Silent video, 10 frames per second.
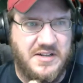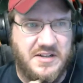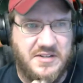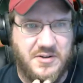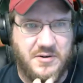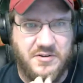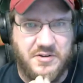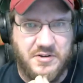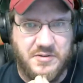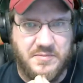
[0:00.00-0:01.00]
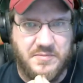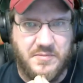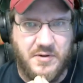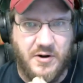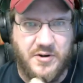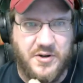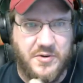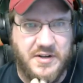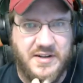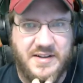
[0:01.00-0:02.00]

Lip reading: it's hard to argue it.